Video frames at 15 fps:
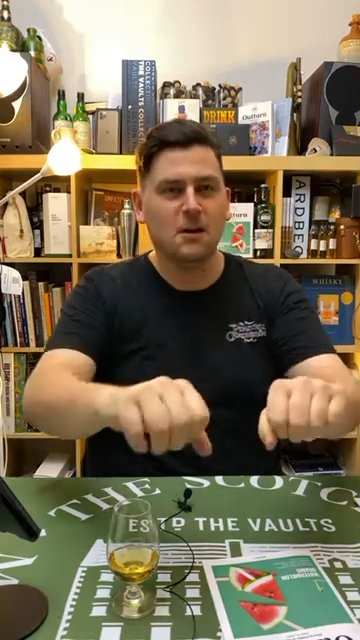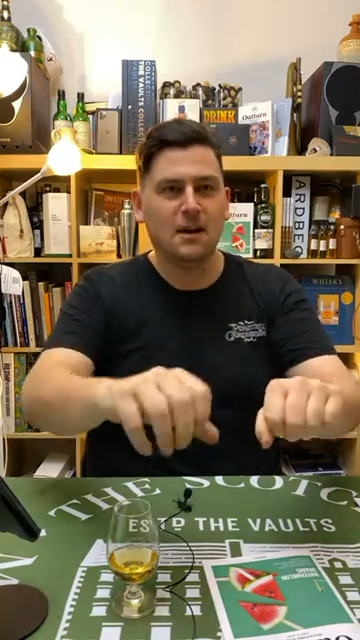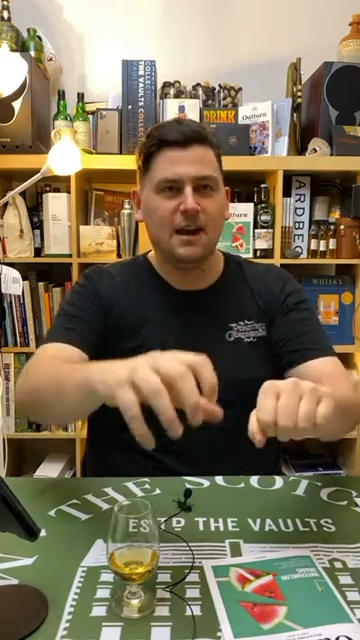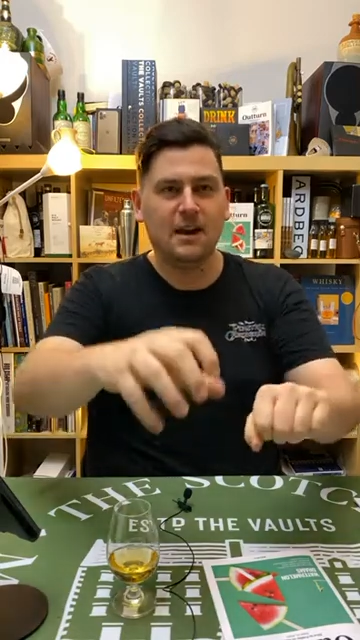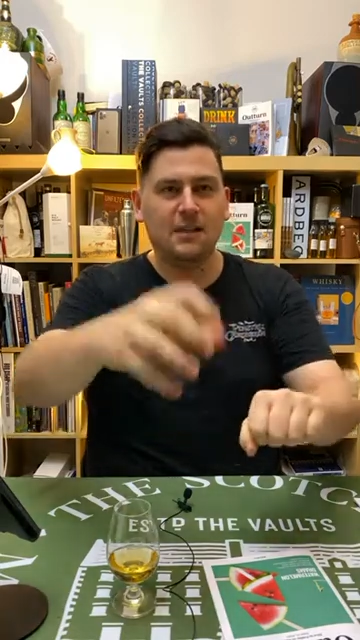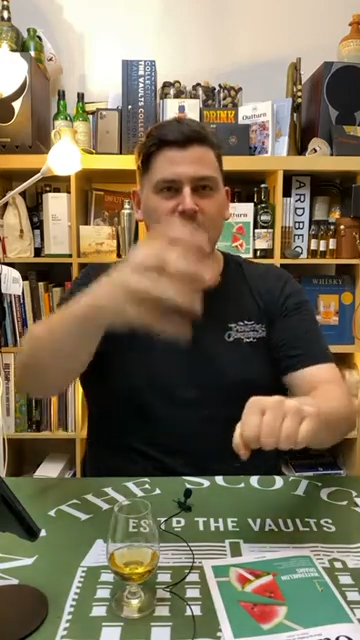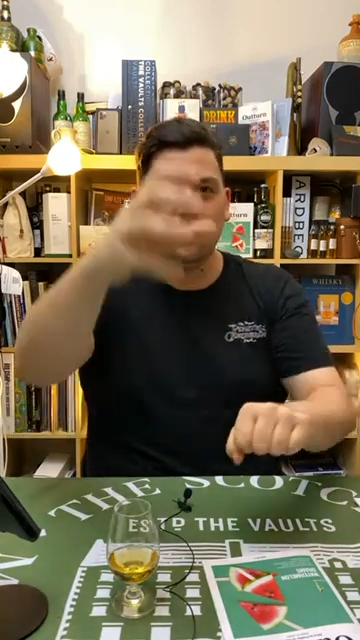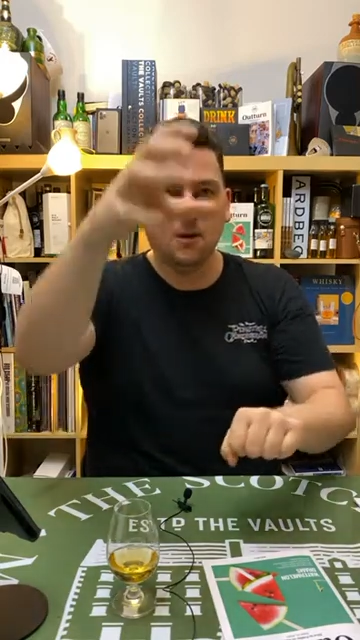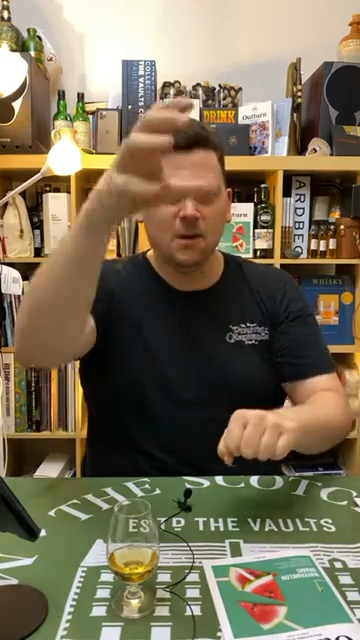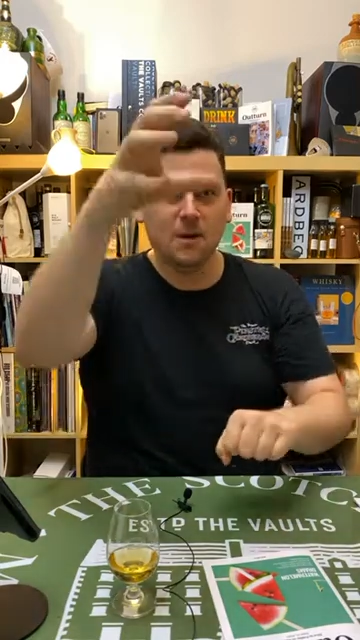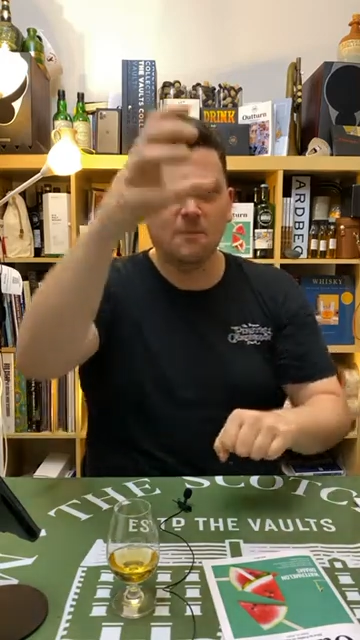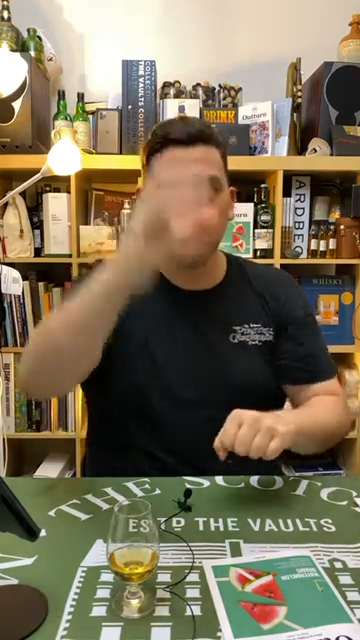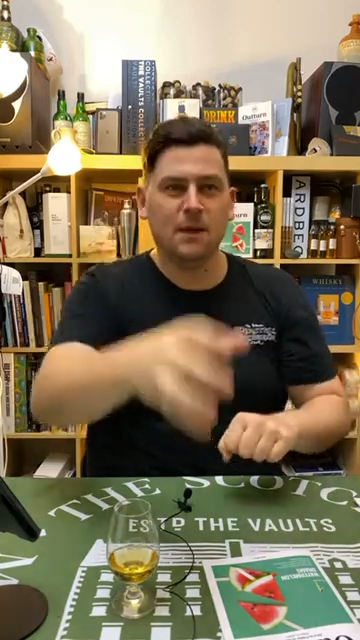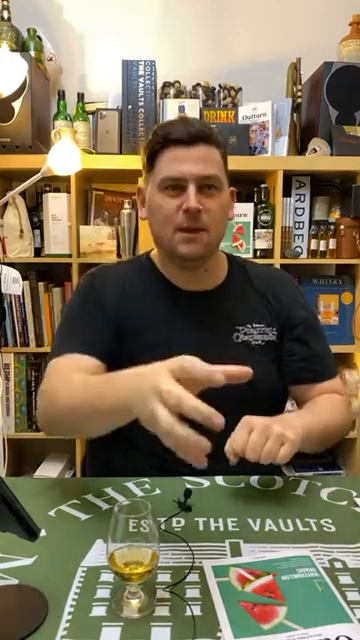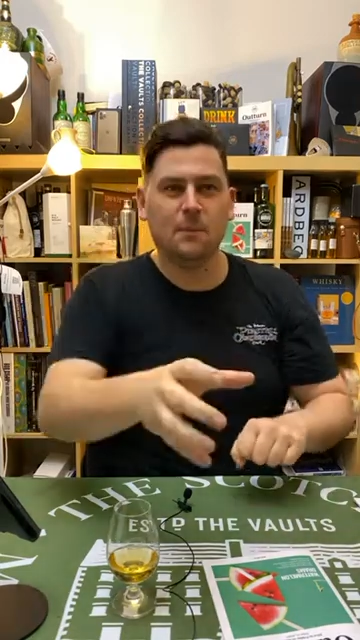and you've
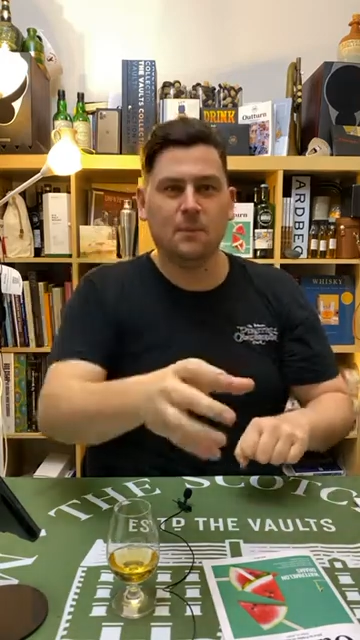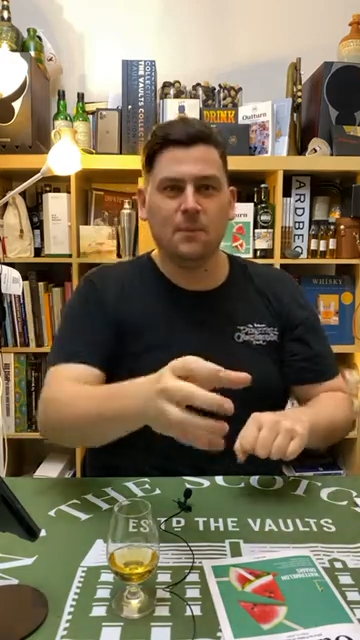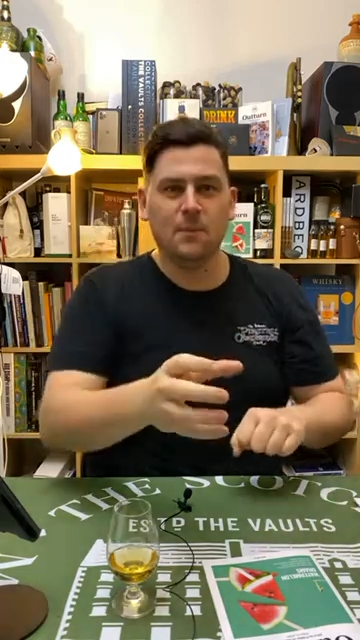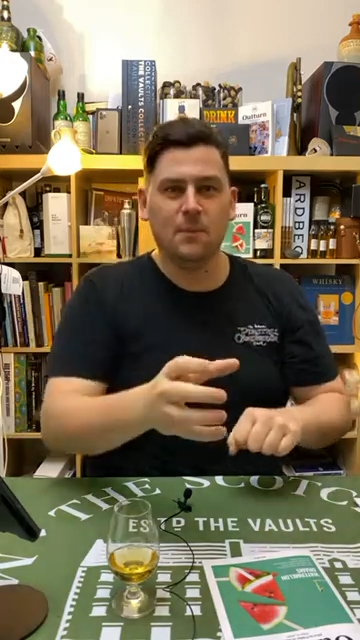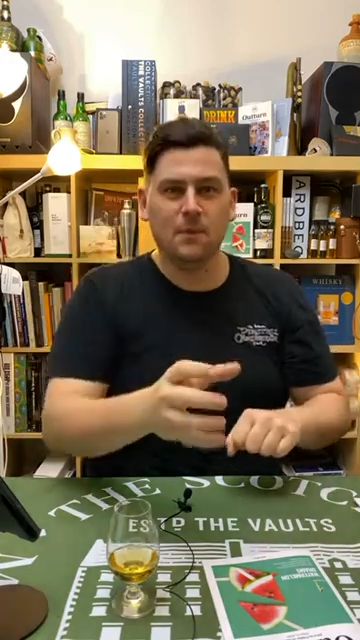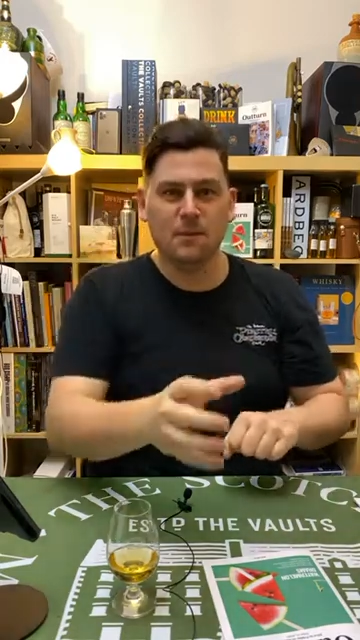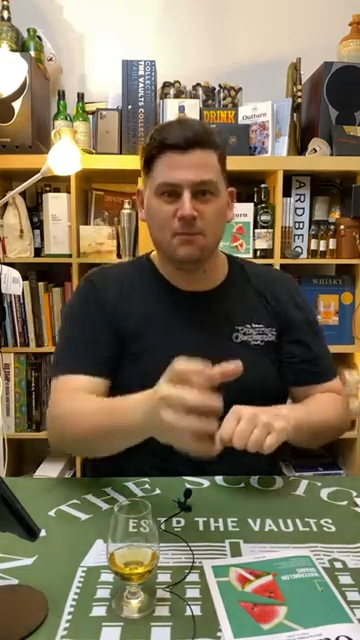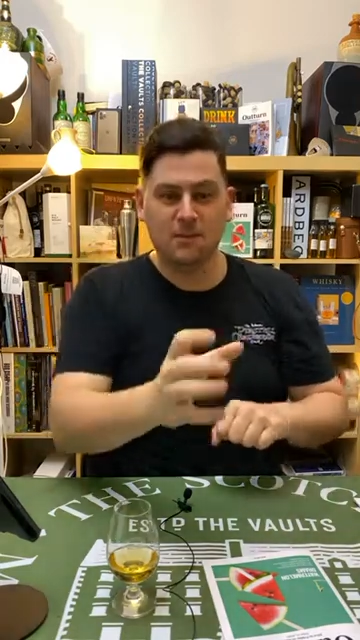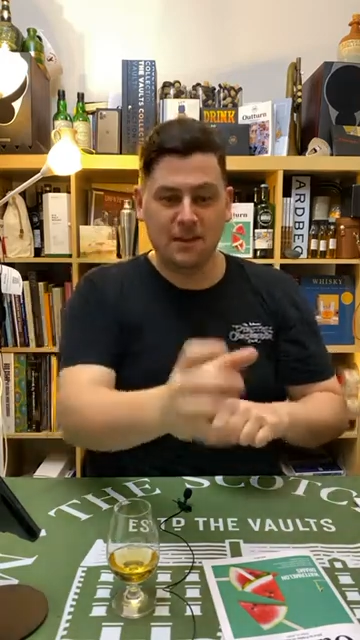got the really